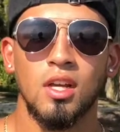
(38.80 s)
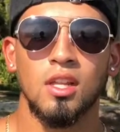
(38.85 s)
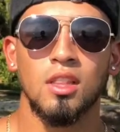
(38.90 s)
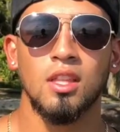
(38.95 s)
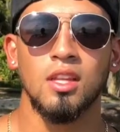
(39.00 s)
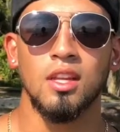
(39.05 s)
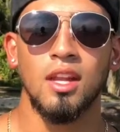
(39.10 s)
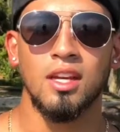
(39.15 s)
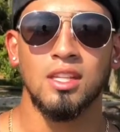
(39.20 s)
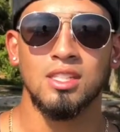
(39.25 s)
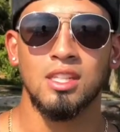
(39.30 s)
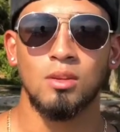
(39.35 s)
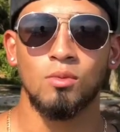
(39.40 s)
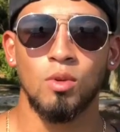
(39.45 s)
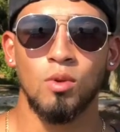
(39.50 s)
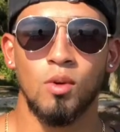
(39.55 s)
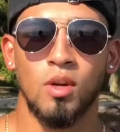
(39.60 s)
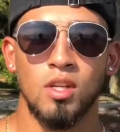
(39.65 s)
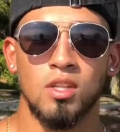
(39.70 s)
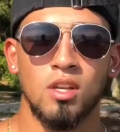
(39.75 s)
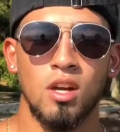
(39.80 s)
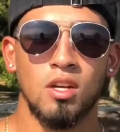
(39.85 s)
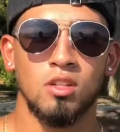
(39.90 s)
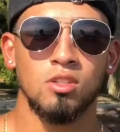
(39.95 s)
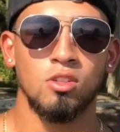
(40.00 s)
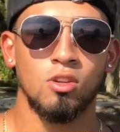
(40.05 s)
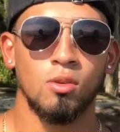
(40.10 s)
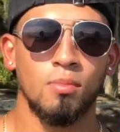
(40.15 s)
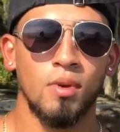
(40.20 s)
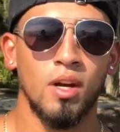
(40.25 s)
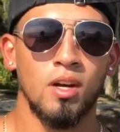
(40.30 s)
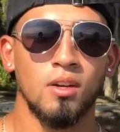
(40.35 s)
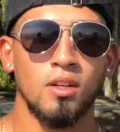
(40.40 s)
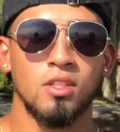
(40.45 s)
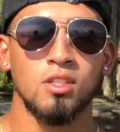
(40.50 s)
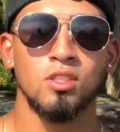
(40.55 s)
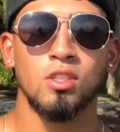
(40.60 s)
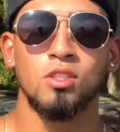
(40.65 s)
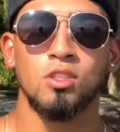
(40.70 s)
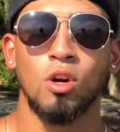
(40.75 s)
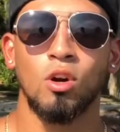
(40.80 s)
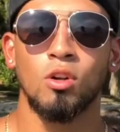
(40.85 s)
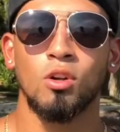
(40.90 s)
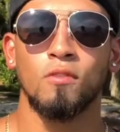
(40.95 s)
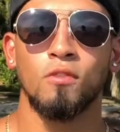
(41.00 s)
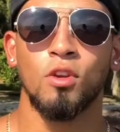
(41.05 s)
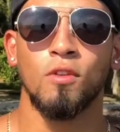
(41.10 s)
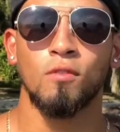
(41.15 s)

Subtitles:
The next thing we want to talk to you about is the tone of your